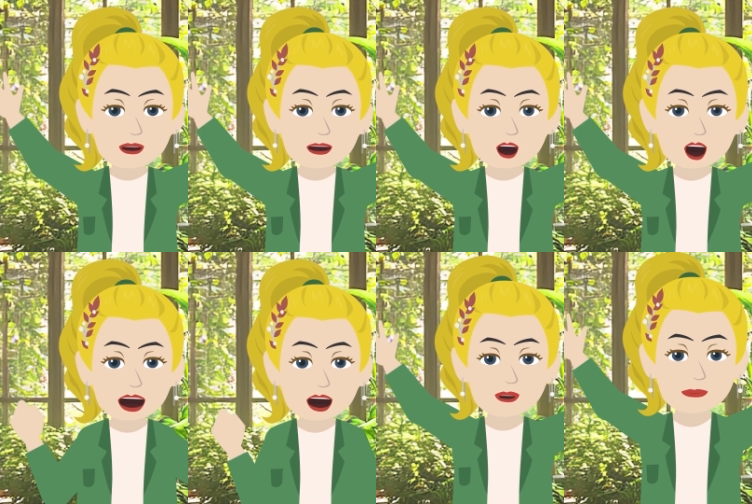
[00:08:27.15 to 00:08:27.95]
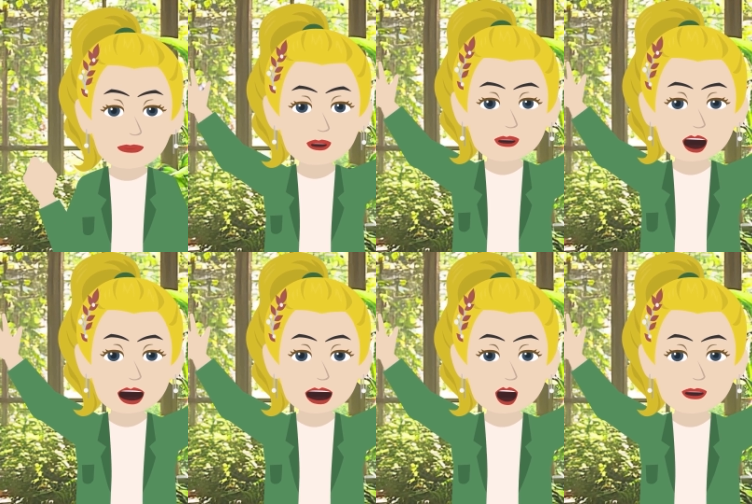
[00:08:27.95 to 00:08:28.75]
It is you
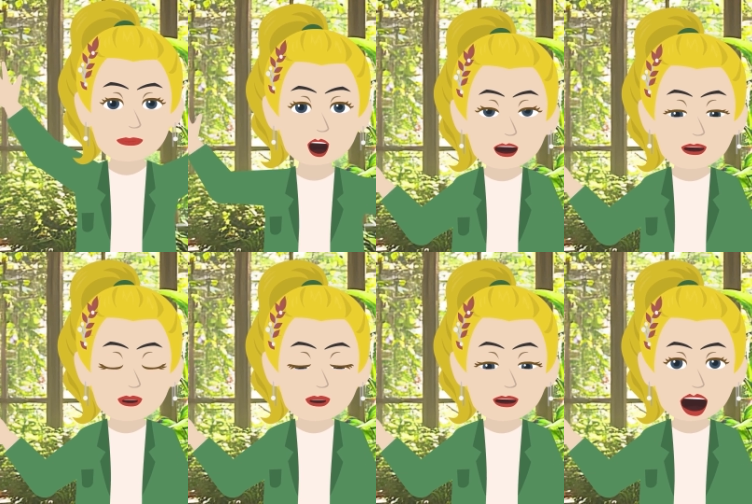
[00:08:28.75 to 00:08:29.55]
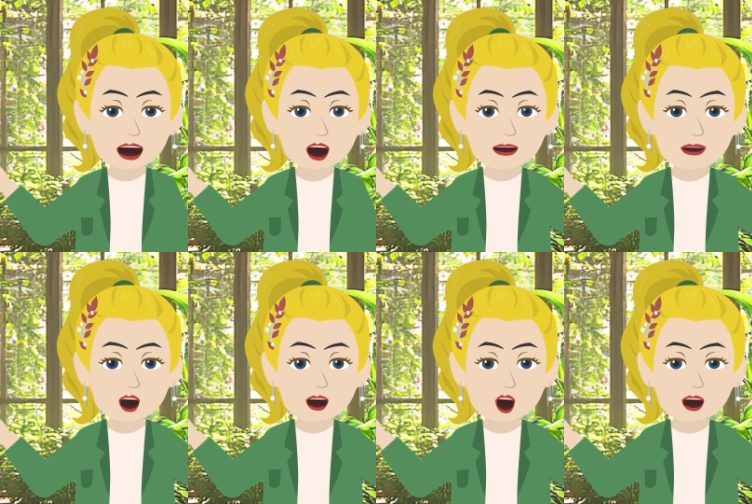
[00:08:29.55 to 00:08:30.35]
must be in the
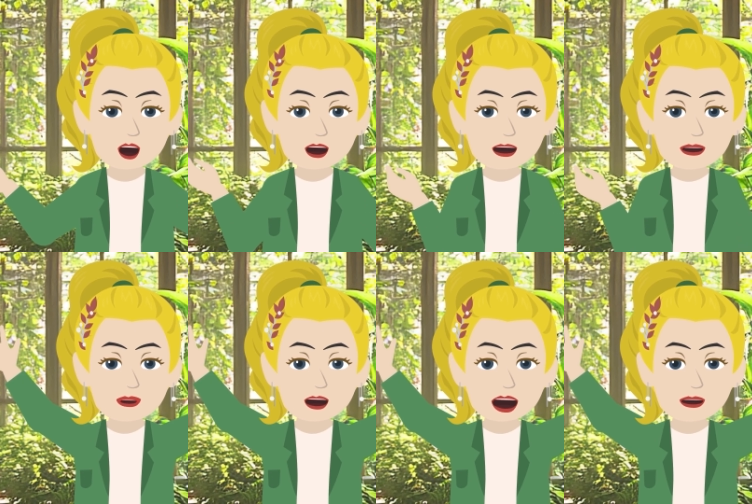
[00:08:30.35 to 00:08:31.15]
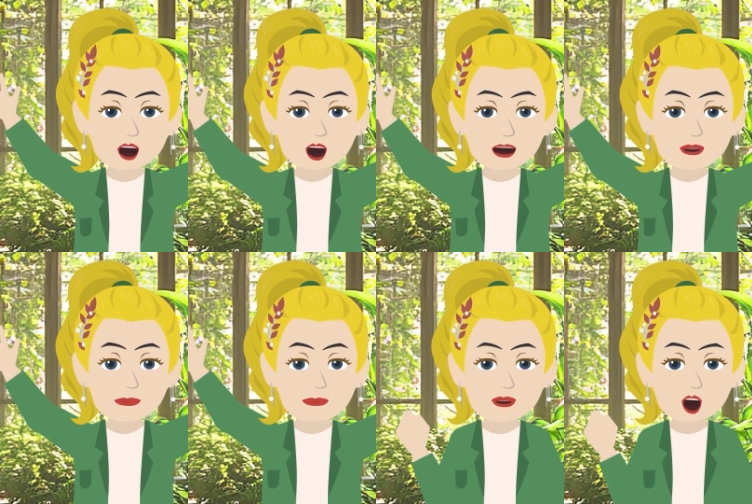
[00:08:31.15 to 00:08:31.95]
receiving mode of what you are
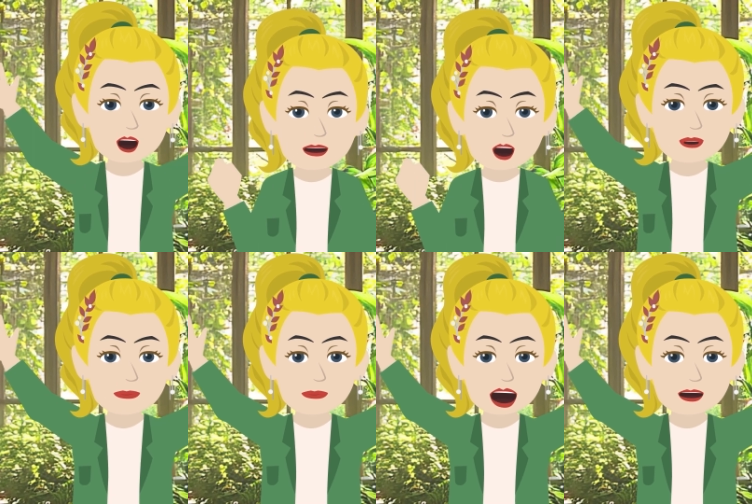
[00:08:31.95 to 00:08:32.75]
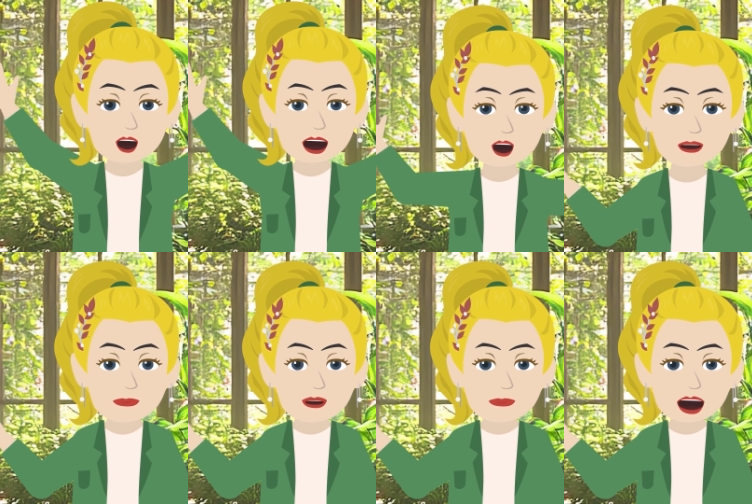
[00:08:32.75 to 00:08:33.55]
asking for, which simply means
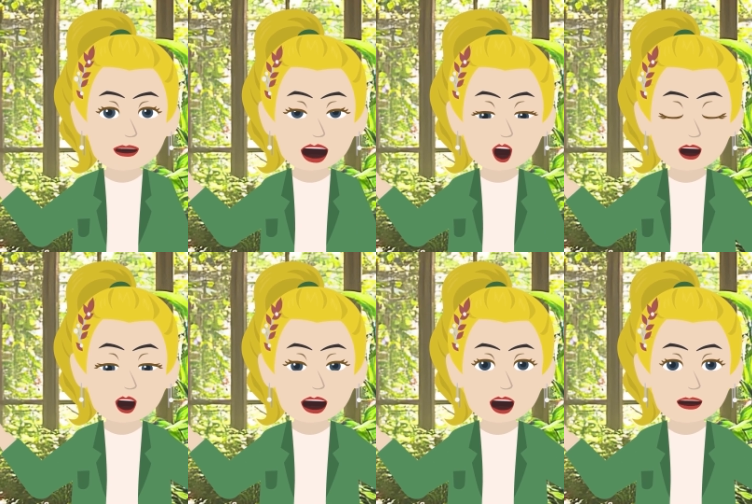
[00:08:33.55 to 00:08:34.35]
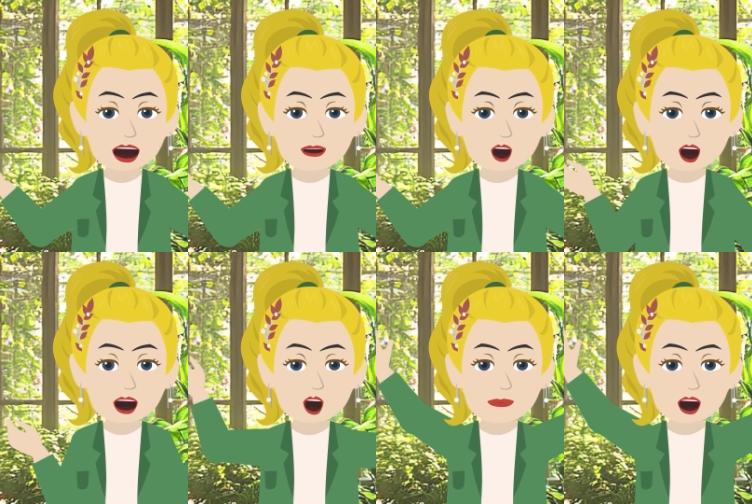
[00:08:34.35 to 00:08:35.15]
you've got to be a vibrational
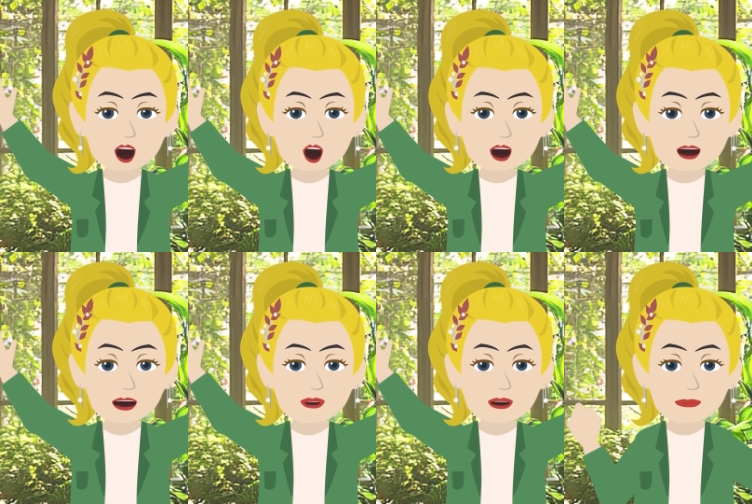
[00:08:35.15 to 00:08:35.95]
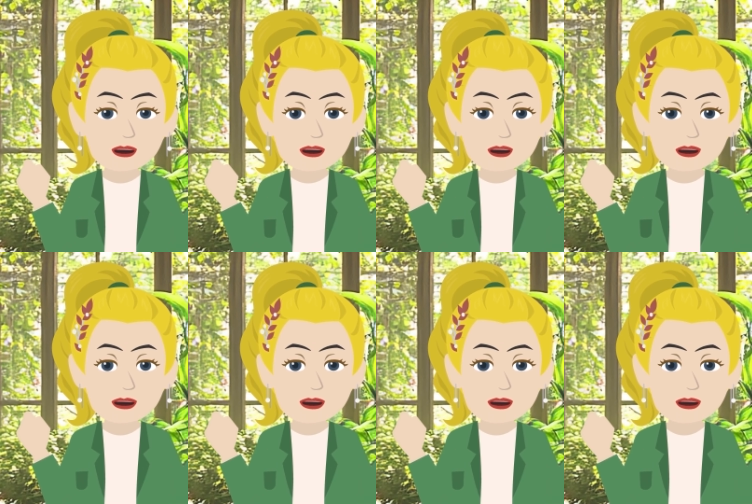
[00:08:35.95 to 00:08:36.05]
match to the desire.